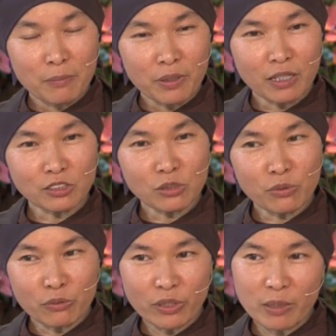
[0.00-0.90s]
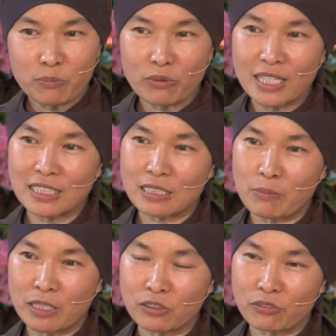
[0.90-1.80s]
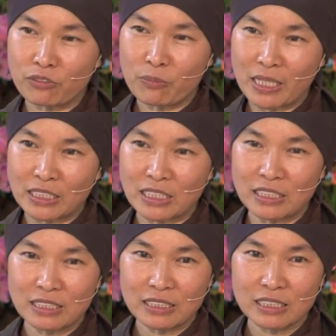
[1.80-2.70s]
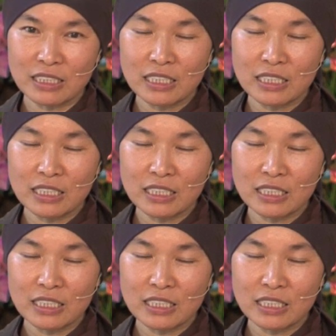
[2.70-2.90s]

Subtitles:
But also when we embrace the mental formations,